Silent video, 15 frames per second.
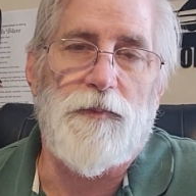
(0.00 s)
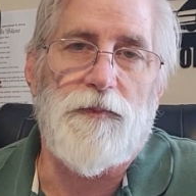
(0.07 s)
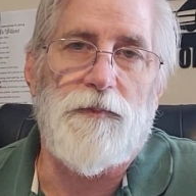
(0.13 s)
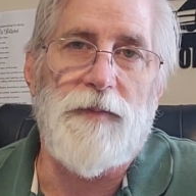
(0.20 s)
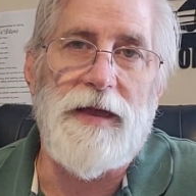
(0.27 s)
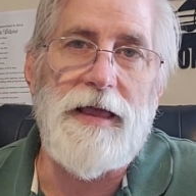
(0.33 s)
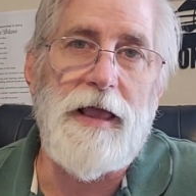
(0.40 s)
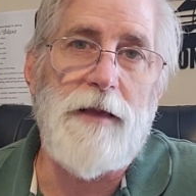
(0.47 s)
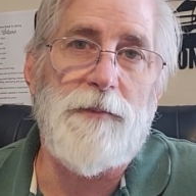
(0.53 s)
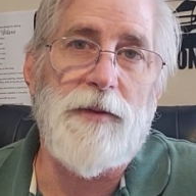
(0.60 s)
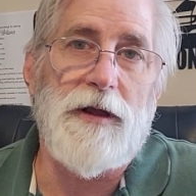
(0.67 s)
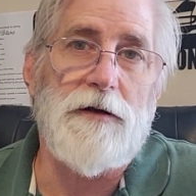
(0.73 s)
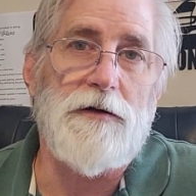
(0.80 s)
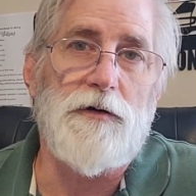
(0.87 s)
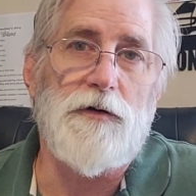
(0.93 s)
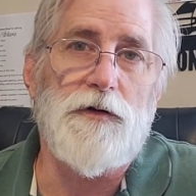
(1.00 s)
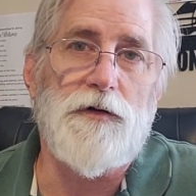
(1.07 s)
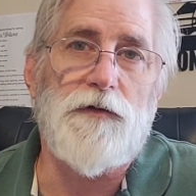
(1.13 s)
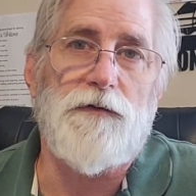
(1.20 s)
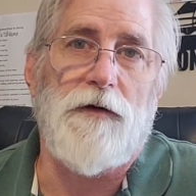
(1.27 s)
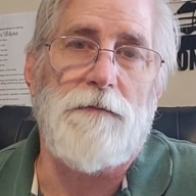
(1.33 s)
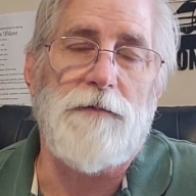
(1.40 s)
beekeeping tools
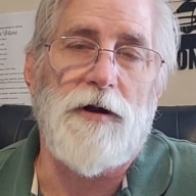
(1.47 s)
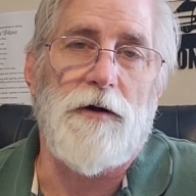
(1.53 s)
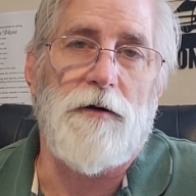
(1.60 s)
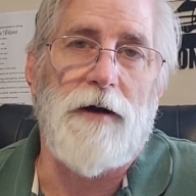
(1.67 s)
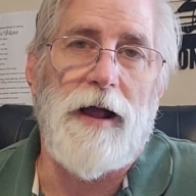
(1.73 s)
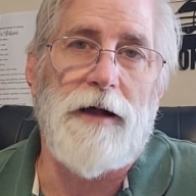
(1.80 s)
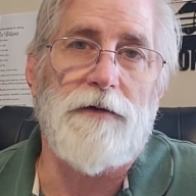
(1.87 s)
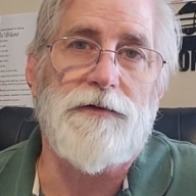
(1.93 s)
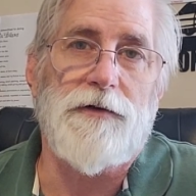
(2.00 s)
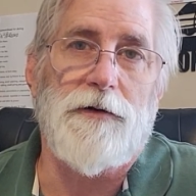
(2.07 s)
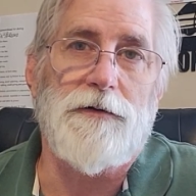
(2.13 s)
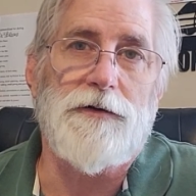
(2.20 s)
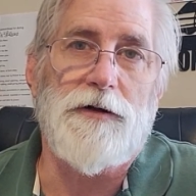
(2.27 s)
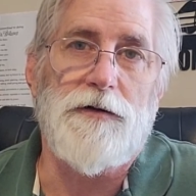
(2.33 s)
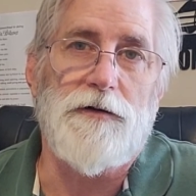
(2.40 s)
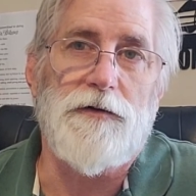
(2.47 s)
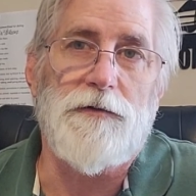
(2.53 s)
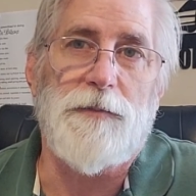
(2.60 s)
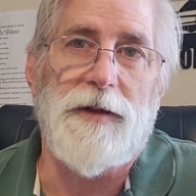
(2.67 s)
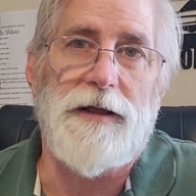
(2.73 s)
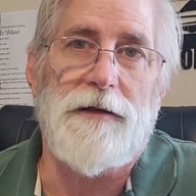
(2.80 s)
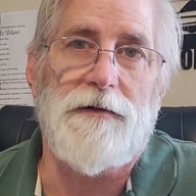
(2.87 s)
from your household tools,
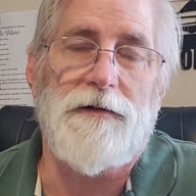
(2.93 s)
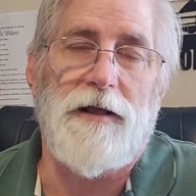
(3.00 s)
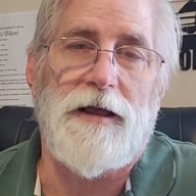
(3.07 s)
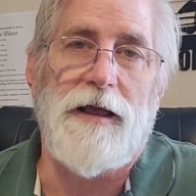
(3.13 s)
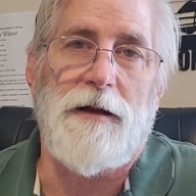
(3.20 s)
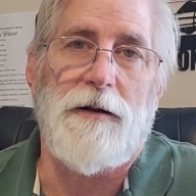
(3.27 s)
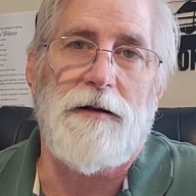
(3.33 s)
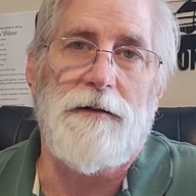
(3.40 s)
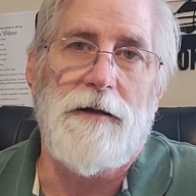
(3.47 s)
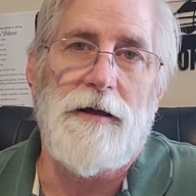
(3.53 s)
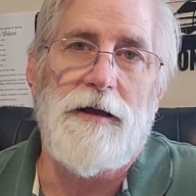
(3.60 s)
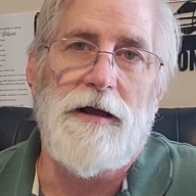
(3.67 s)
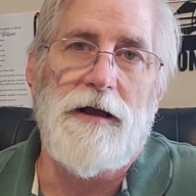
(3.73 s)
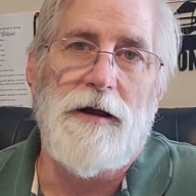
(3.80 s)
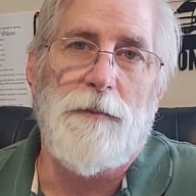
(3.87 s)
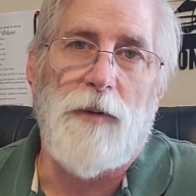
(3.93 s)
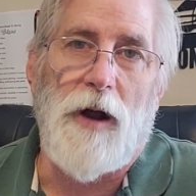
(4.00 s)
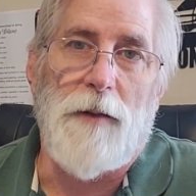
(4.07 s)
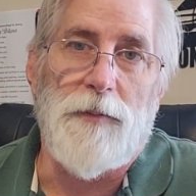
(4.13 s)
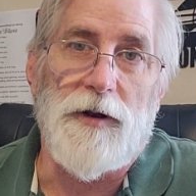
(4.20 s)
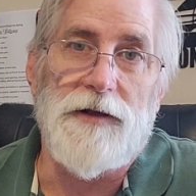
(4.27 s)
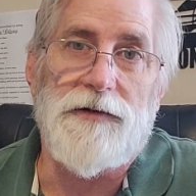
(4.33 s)
because they get
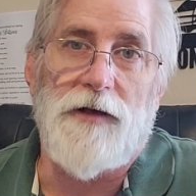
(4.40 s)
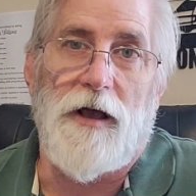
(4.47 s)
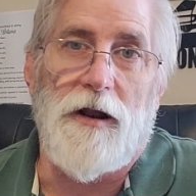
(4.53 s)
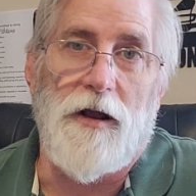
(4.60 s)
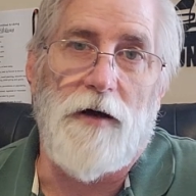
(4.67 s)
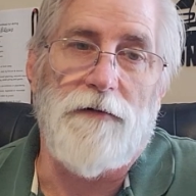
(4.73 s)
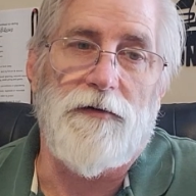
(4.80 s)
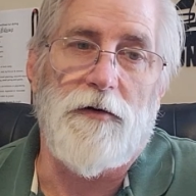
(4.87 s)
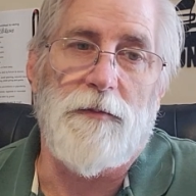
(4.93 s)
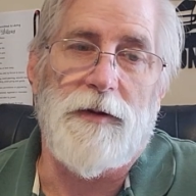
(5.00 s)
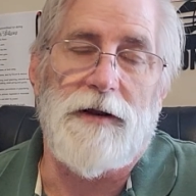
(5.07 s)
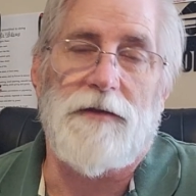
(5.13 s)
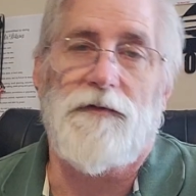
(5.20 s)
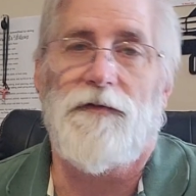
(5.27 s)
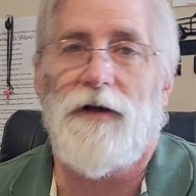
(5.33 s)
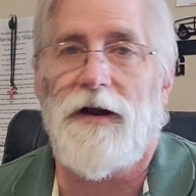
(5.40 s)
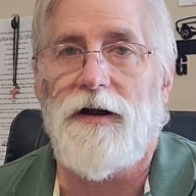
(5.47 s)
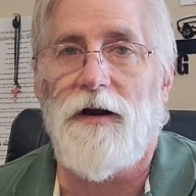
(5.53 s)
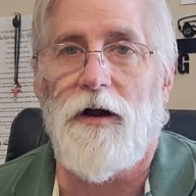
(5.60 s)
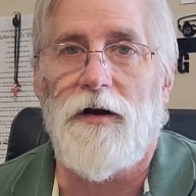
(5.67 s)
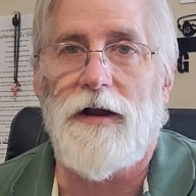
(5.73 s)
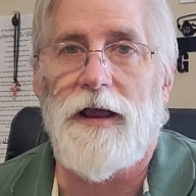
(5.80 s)
propolis all over them and it's very
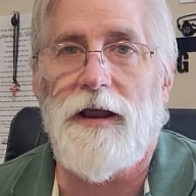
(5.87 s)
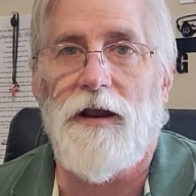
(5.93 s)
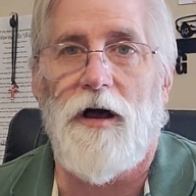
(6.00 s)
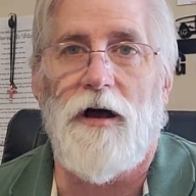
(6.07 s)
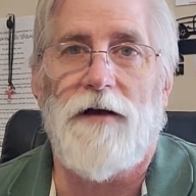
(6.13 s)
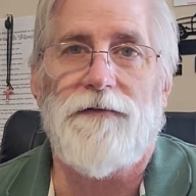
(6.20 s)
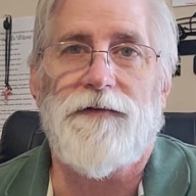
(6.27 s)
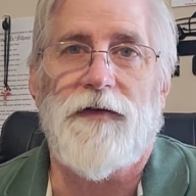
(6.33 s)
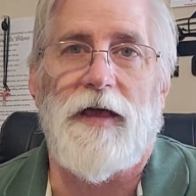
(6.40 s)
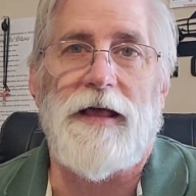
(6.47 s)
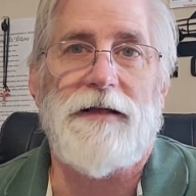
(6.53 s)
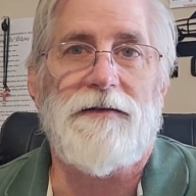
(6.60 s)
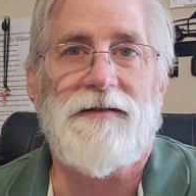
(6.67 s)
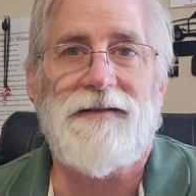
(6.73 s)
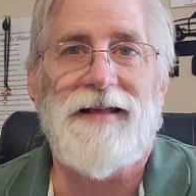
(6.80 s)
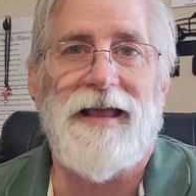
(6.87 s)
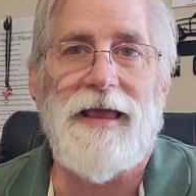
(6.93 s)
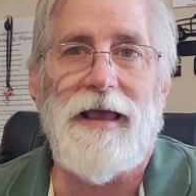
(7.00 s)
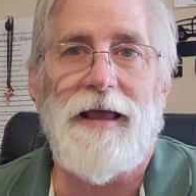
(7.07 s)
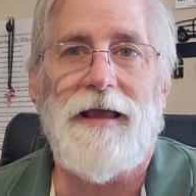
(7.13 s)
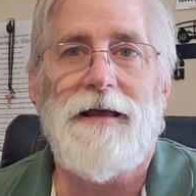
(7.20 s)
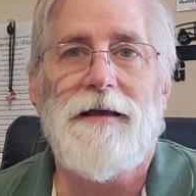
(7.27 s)
hard to get off. They get
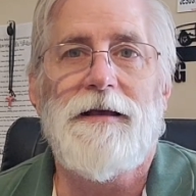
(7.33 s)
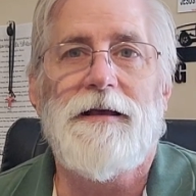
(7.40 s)
sticky.